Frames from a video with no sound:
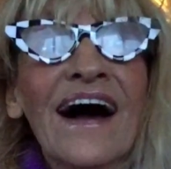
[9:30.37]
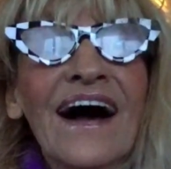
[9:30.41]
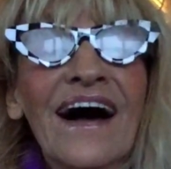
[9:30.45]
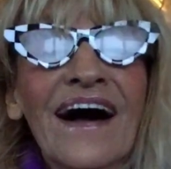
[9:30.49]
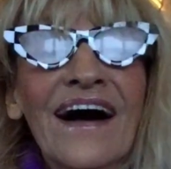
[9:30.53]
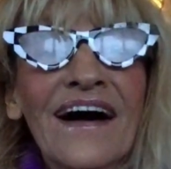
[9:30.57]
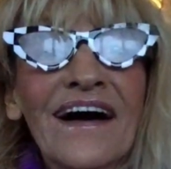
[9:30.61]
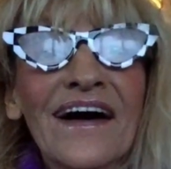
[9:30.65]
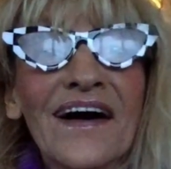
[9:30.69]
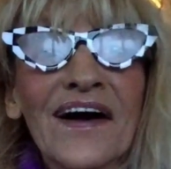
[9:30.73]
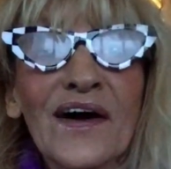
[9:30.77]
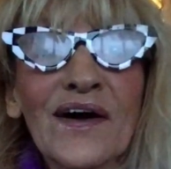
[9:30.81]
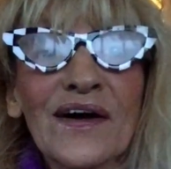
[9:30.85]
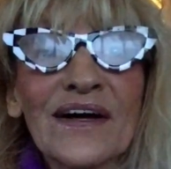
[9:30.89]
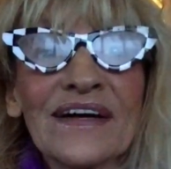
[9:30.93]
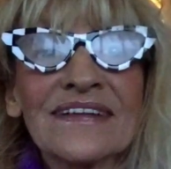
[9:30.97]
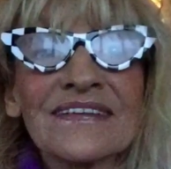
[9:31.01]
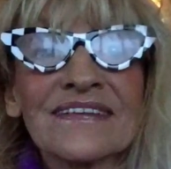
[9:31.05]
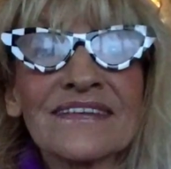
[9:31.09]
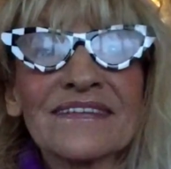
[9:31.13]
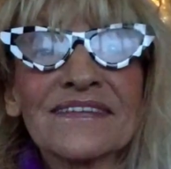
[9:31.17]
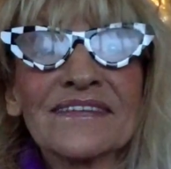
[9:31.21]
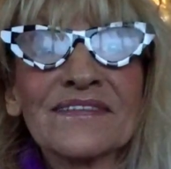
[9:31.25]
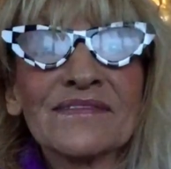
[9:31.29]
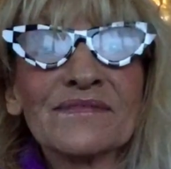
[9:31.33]

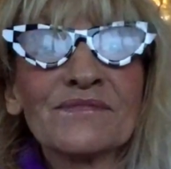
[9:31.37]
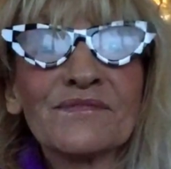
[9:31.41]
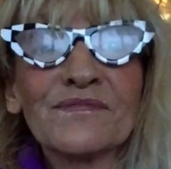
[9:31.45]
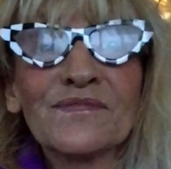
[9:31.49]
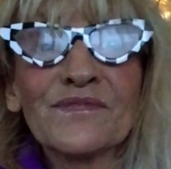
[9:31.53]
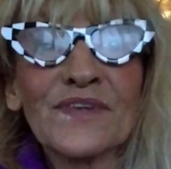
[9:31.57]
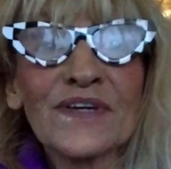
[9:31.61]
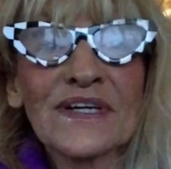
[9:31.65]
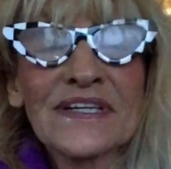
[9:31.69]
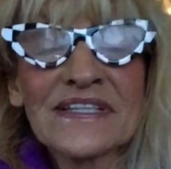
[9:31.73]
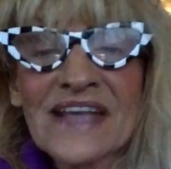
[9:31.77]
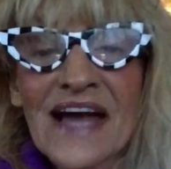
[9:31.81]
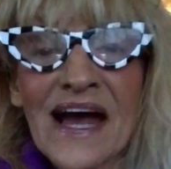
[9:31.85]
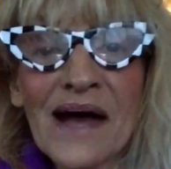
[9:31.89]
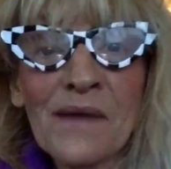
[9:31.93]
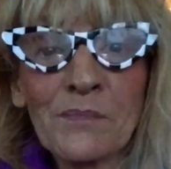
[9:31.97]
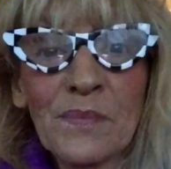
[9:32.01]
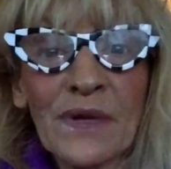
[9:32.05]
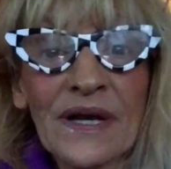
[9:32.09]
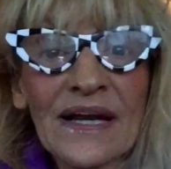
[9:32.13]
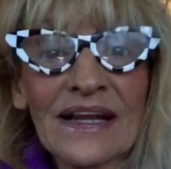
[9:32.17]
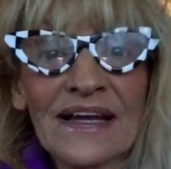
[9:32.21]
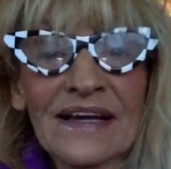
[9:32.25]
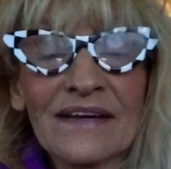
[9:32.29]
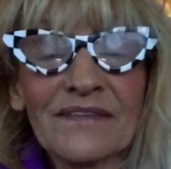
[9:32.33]
And for
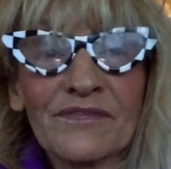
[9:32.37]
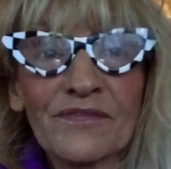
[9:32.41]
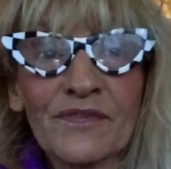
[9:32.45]
example,